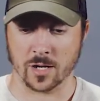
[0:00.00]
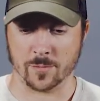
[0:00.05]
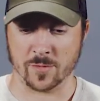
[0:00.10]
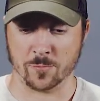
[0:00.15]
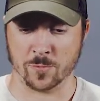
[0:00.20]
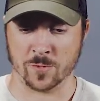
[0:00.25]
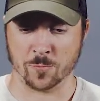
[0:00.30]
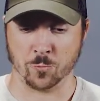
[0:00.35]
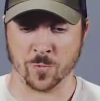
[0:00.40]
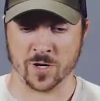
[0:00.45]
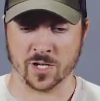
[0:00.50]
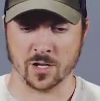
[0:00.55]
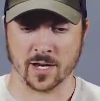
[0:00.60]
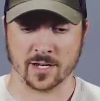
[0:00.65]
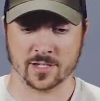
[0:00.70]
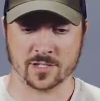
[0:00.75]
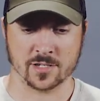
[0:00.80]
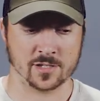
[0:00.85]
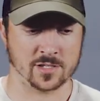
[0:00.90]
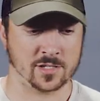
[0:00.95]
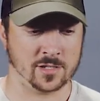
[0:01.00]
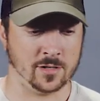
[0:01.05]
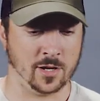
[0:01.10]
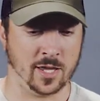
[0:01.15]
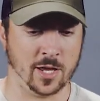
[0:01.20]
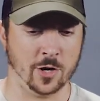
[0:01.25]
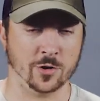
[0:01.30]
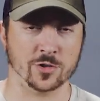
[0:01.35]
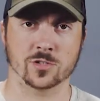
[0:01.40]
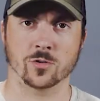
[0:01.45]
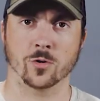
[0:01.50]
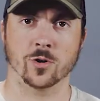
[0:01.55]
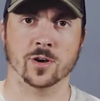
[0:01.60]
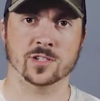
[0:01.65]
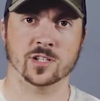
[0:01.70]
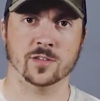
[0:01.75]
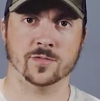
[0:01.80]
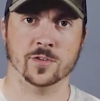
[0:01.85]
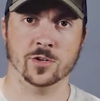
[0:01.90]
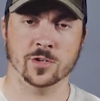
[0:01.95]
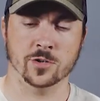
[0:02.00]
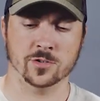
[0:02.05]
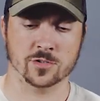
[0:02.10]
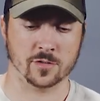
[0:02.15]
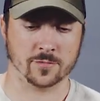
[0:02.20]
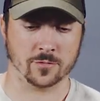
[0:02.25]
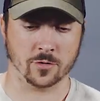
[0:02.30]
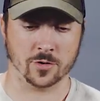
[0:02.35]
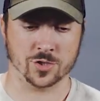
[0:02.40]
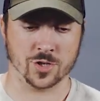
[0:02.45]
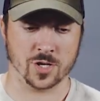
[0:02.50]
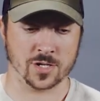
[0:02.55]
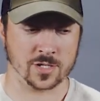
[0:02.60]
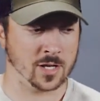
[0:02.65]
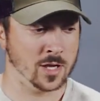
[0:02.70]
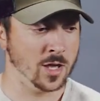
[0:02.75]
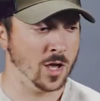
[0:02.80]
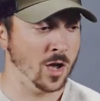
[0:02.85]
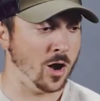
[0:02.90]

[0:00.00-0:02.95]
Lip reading: I mean, we'd like to hear stories if you use it for just